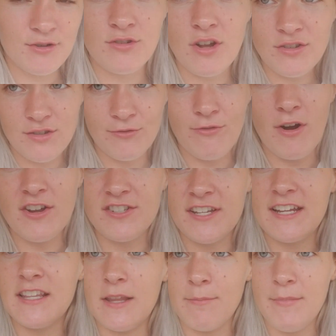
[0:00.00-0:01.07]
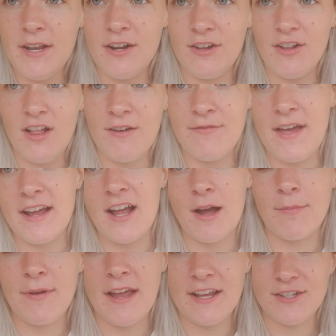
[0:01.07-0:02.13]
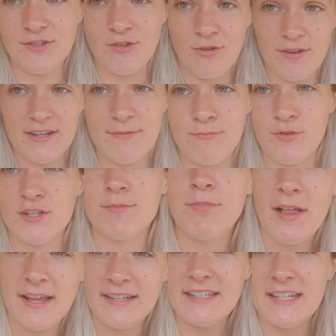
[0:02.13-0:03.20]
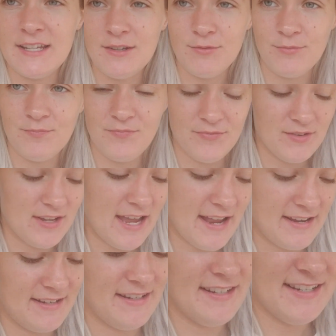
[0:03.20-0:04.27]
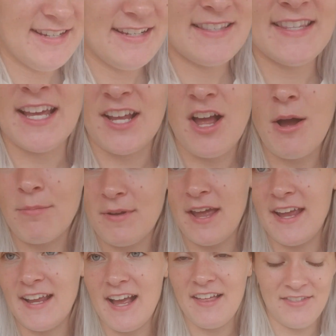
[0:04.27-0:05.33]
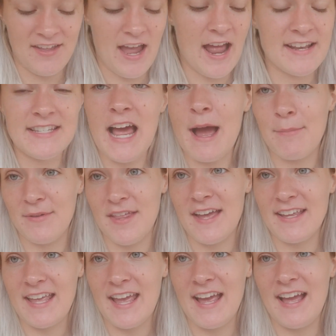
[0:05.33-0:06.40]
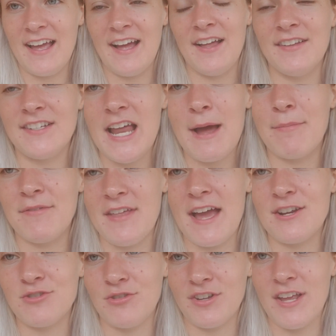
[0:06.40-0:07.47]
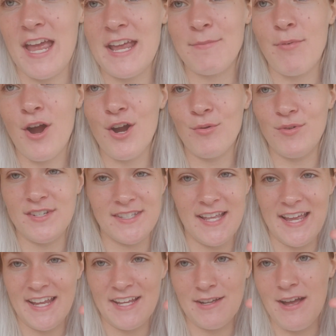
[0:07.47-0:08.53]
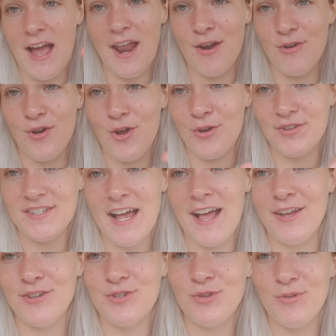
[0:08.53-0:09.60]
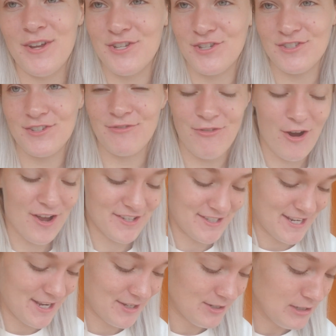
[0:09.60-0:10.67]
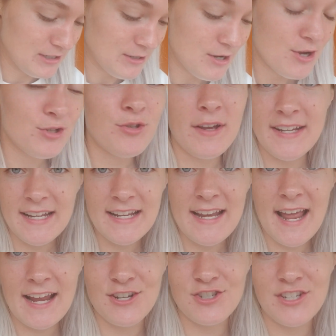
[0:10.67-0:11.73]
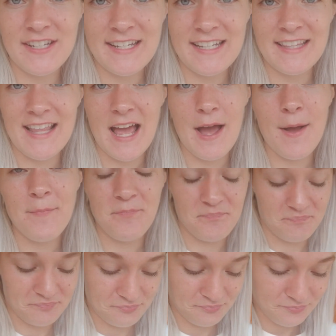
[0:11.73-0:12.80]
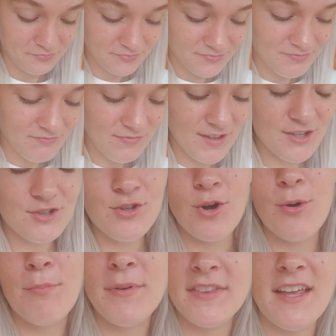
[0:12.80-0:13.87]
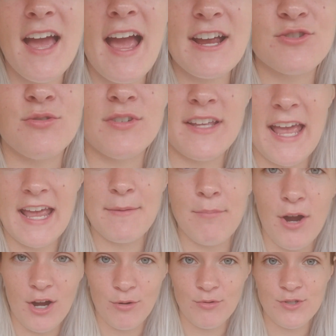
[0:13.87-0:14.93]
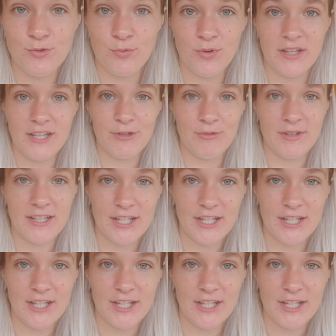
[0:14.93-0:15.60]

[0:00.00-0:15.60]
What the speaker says: also frosting in the middle of that cupcake, so it was plenty. And that cupcake on top of that on top of the actual cake part was like, I don't know, a solid 2 inches of frosting. So I didn't actually need that. So, but the actual cake part was really, really